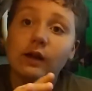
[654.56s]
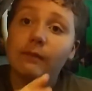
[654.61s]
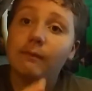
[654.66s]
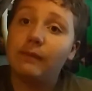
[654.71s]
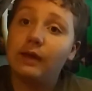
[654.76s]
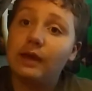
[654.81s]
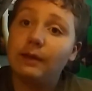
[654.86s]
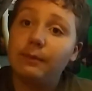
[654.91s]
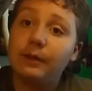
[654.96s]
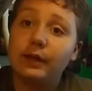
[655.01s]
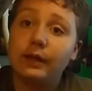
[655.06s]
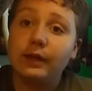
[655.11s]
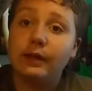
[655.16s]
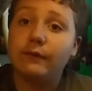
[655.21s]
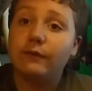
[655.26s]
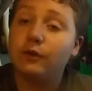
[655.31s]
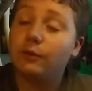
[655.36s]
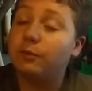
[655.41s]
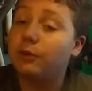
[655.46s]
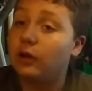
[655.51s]
Maybe
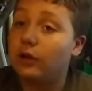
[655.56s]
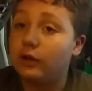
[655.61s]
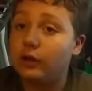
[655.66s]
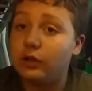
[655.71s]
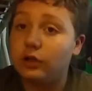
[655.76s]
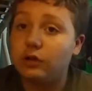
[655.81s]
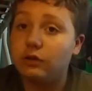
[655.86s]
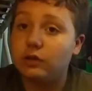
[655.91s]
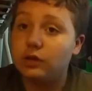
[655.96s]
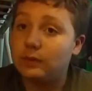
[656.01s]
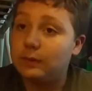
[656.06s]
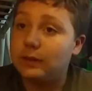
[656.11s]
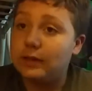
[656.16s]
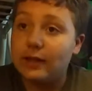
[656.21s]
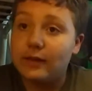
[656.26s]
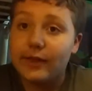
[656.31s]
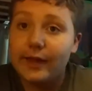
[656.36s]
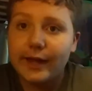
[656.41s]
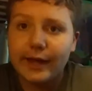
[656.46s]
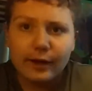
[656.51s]
if you plug in USB
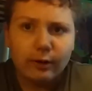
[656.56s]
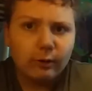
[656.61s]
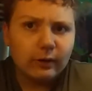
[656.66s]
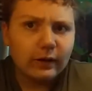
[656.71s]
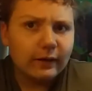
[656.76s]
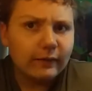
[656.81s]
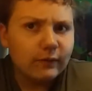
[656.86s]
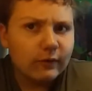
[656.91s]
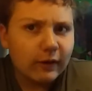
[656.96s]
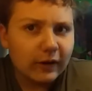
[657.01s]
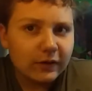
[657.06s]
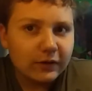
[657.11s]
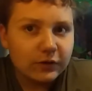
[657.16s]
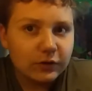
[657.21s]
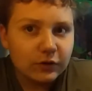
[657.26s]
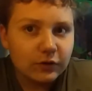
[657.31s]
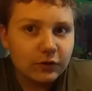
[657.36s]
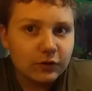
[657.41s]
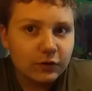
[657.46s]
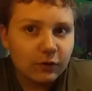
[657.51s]
to that, it'll give you
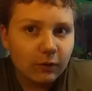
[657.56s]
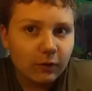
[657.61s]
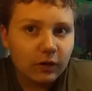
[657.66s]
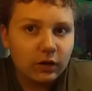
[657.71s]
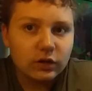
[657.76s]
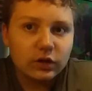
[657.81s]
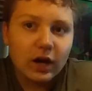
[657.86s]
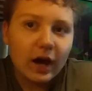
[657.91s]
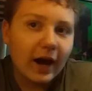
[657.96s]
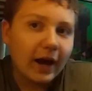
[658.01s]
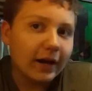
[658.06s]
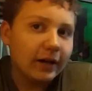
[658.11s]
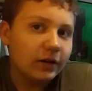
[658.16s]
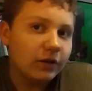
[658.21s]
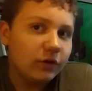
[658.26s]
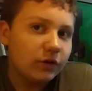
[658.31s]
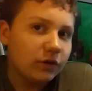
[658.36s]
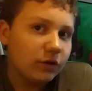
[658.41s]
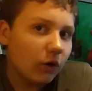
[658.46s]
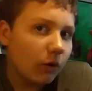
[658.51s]
extra storage. I
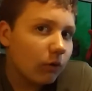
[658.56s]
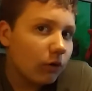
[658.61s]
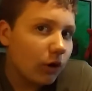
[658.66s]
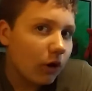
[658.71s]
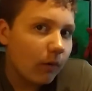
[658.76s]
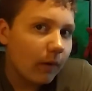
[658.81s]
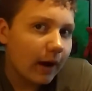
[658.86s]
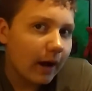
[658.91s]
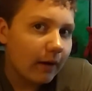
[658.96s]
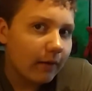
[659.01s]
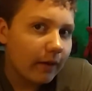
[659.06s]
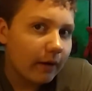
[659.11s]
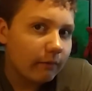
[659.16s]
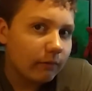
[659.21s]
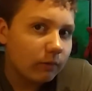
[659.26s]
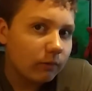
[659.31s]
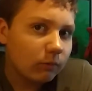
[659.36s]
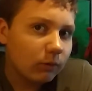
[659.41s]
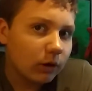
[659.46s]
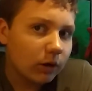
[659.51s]
don't know how that
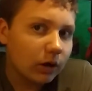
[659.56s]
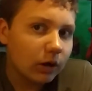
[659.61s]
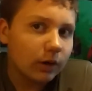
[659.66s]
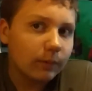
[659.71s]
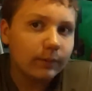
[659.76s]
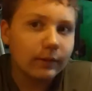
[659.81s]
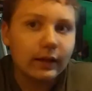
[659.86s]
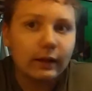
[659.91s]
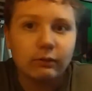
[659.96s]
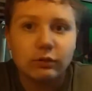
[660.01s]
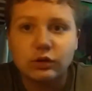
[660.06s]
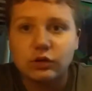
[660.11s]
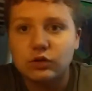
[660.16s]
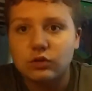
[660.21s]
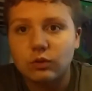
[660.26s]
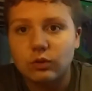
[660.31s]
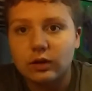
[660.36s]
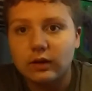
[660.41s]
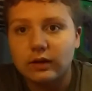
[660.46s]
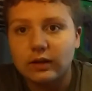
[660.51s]
would work, but that would
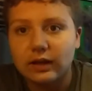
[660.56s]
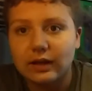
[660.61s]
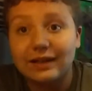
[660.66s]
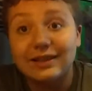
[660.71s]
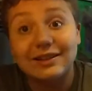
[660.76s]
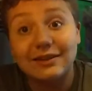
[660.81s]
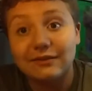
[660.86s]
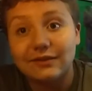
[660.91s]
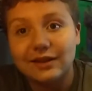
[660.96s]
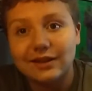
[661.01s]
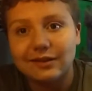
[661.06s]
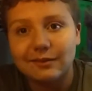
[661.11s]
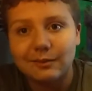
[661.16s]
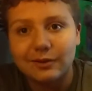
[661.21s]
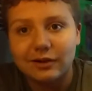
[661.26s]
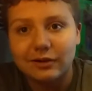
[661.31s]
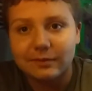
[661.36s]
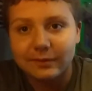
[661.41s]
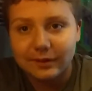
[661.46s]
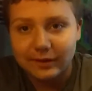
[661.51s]
sort of like defeat the
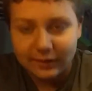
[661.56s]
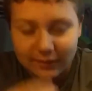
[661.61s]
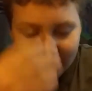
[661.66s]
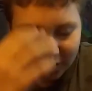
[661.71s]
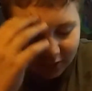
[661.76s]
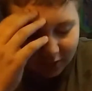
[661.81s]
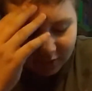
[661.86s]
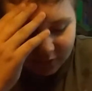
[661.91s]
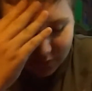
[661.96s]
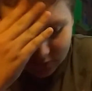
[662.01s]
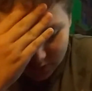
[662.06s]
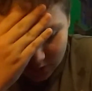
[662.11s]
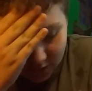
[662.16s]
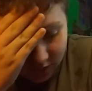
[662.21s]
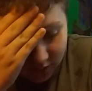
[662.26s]
purpose of